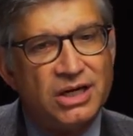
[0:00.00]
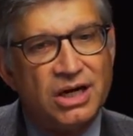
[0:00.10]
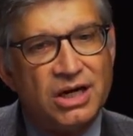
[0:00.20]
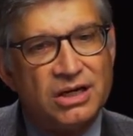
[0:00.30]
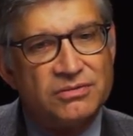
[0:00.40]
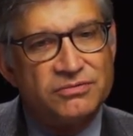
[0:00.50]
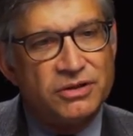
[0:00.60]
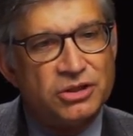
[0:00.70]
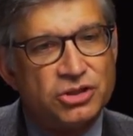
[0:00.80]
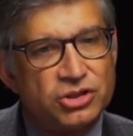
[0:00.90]
of
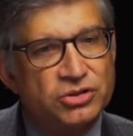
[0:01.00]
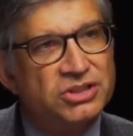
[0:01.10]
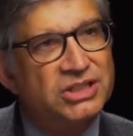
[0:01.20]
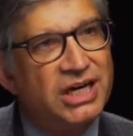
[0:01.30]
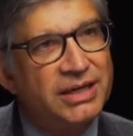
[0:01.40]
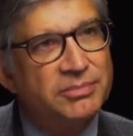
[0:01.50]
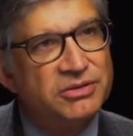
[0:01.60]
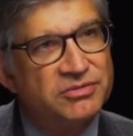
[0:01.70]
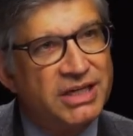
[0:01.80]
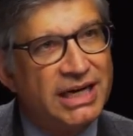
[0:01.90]
certain types
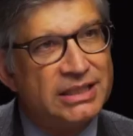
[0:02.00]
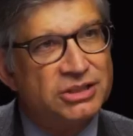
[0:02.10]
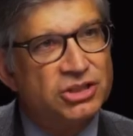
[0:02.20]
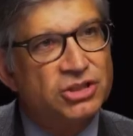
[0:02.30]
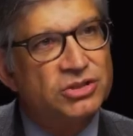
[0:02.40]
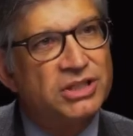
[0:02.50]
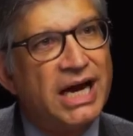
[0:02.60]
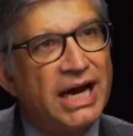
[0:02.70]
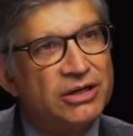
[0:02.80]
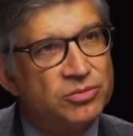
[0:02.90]
of talent, certain
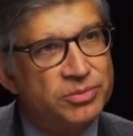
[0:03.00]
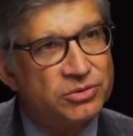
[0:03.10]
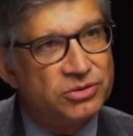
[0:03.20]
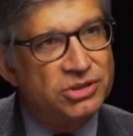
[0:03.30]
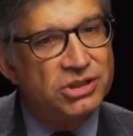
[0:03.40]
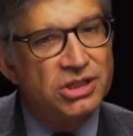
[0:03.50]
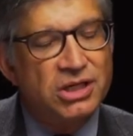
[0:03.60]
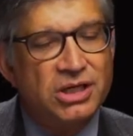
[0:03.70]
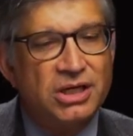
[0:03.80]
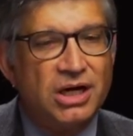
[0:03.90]
attributes,
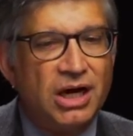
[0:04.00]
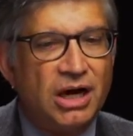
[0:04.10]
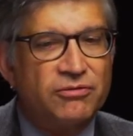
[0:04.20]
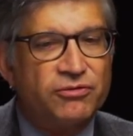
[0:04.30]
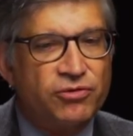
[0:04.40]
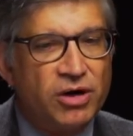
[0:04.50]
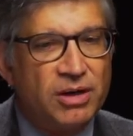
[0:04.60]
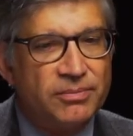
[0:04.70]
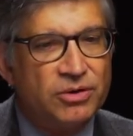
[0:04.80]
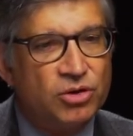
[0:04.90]
Uh,
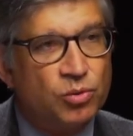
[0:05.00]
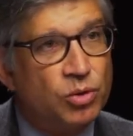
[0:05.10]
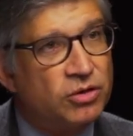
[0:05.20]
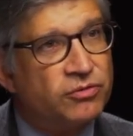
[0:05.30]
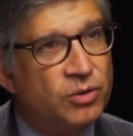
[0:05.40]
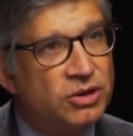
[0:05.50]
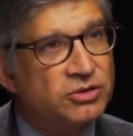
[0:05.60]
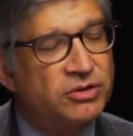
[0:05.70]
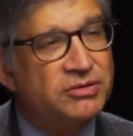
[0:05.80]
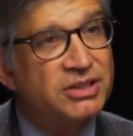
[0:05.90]
from the workforce,
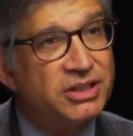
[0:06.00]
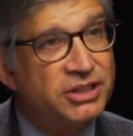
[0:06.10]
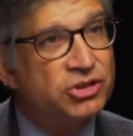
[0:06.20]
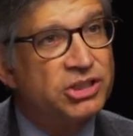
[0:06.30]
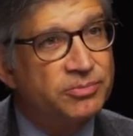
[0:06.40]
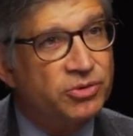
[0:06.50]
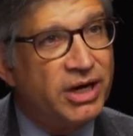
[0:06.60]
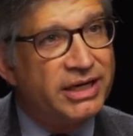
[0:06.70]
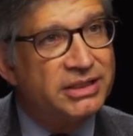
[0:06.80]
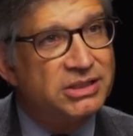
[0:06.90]
from the leadership
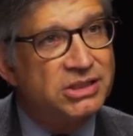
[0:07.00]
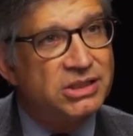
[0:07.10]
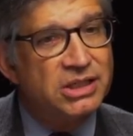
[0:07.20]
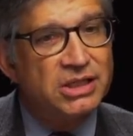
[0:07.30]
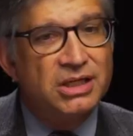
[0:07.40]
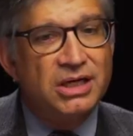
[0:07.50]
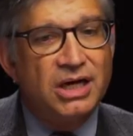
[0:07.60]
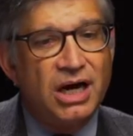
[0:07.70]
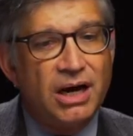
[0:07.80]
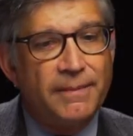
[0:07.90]
ranks,
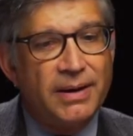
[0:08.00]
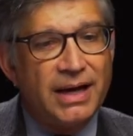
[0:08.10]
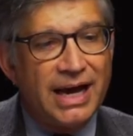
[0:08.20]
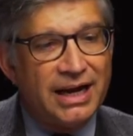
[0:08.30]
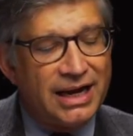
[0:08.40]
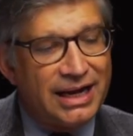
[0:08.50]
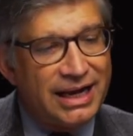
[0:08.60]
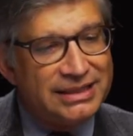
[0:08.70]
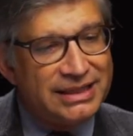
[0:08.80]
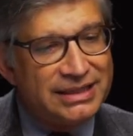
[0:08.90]
um, and,
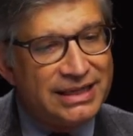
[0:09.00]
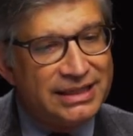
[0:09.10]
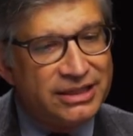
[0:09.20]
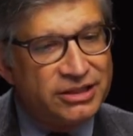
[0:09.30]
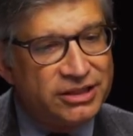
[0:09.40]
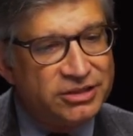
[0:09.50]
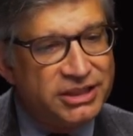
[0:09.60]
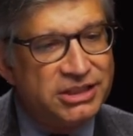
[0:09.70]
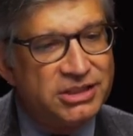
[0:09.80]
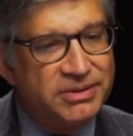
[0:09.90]
and, that, and that there
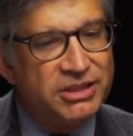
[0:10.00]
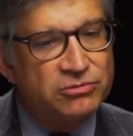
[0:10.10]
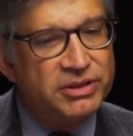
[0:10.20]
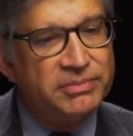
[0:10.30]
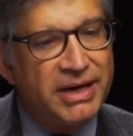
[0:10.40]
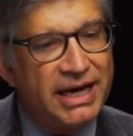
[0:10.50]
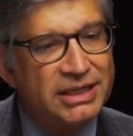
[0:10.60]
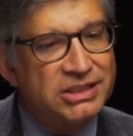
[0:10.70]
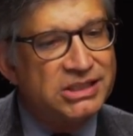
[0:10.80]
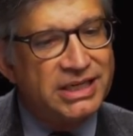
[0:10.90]
needs to be a
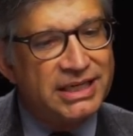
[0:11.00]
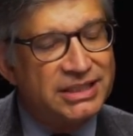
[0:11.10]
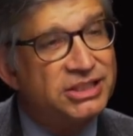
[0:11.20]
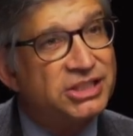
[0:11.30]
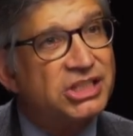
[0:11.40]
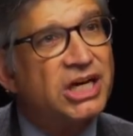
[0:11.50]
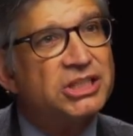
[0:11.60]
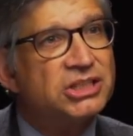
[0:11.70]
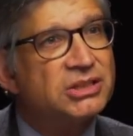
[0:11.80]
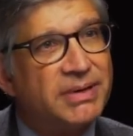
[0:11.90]
rebalancing and a
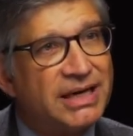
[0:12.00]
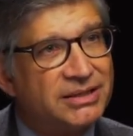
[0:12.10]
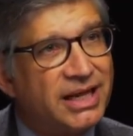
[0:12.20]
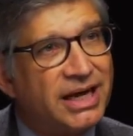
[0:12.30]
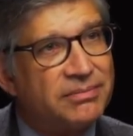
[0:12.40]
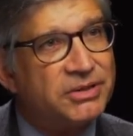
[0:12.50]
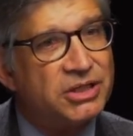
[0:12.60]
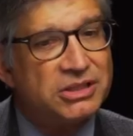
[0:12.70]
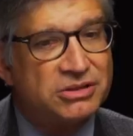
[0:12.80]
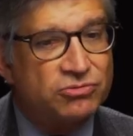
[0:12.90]
discussion about that,
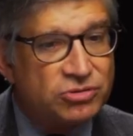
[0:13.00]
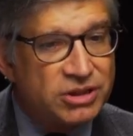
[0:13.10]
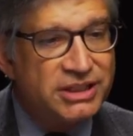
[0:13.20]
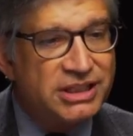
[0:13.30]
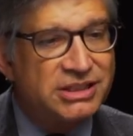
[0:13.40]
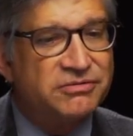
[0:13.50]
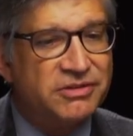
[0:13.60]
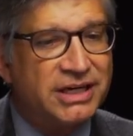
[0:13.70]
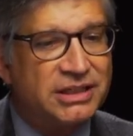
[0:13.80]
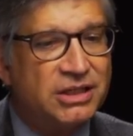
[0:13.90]
because it really does
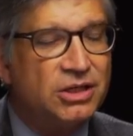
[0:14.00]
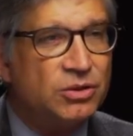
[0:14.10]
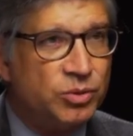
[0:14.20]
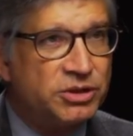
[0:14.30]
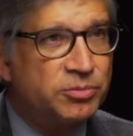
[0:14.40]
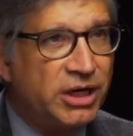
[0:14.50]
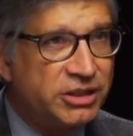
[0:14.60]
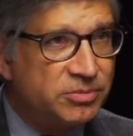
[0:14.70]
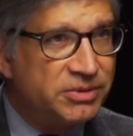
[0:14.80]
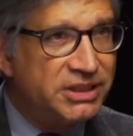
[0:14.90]
affect which
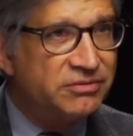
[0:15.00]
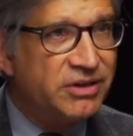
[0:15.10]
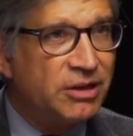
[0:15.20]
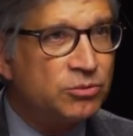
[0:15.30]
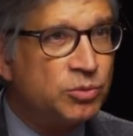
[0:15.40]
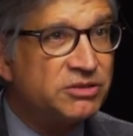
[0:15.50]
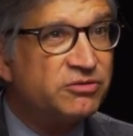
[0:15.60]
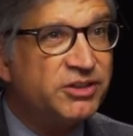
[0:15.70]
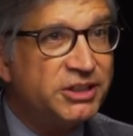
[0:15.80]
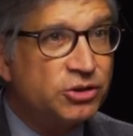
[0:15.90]
products are being developed, which
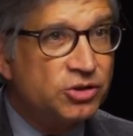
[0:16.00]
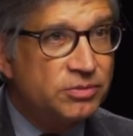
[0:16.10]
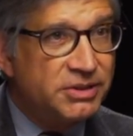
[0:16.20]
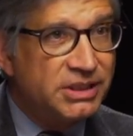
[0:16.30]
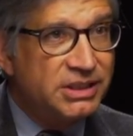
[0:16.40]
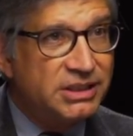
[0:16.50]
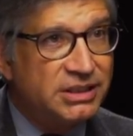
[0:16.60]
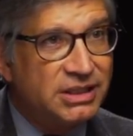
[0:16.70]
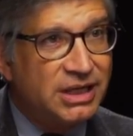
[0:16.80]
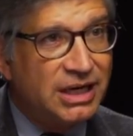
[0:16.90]
features are being
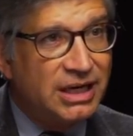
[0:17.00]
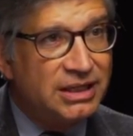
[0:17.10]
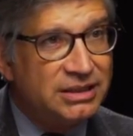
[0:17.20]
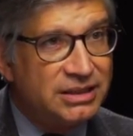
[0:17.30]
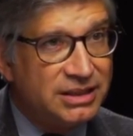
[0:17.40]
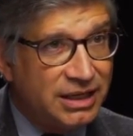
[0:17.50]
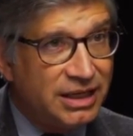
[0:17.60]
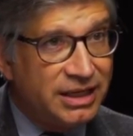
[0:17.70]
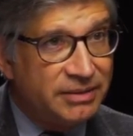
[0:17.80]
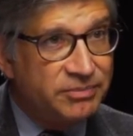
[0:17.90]
uh,
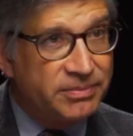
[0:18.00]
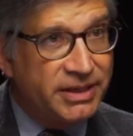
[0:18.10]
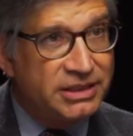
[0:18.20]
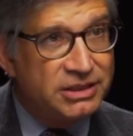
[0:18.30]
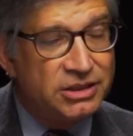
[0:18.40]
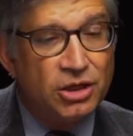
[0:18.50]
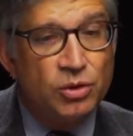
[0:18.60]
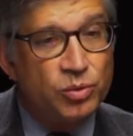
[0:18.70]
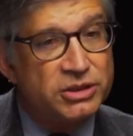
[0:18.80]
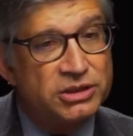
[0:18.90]
implemented,
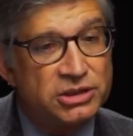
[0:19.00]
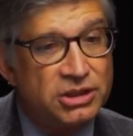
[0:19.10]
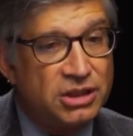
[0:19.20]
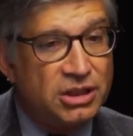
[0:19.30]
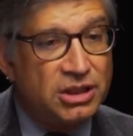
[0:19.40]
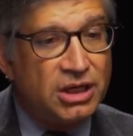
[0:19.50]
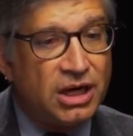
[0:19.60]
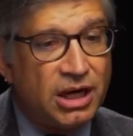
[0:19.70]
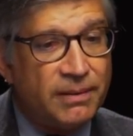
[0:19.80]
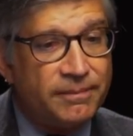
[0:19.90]
which,
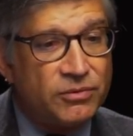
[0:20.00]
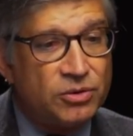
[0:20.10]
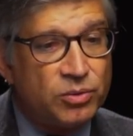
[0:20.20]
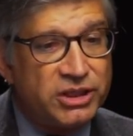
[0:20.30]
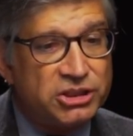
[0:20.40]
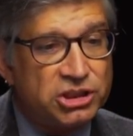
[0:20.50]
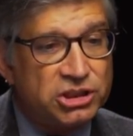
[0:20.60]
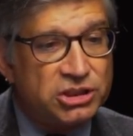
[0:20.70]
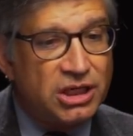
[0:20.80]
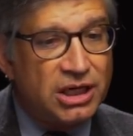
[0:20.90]
um, which
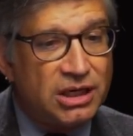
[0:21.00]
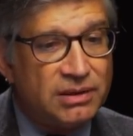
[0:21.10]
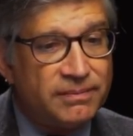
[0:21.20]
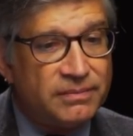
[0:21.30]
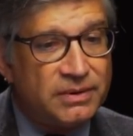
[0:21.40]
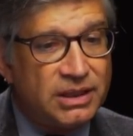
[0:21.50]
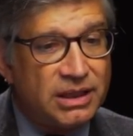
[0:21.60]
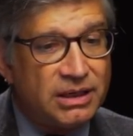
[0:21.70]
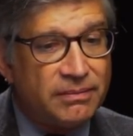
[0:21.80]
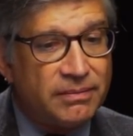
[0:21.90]
um,
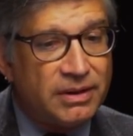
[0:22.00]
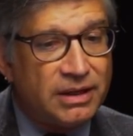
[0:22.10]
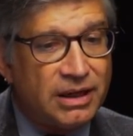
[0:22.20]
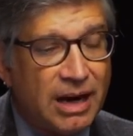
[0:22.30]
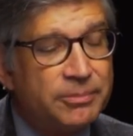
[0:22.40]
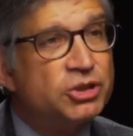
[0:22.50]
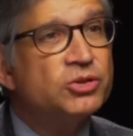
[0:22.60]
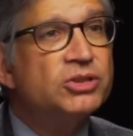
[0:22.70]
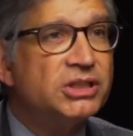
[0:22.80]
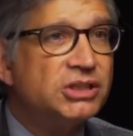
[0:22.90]
um,
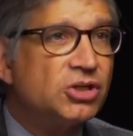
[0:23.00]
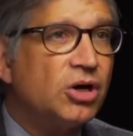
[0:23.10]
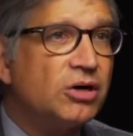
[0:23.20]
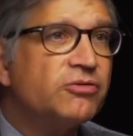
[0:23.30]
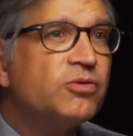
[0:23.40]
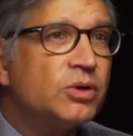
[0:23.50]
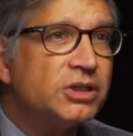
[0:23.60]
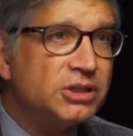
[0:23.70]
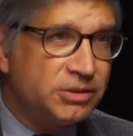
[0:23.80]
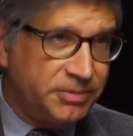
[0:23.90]
opportunities are
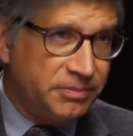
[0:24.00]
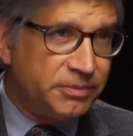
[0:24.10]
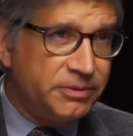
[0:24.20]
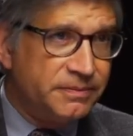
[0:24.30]
afforded to people.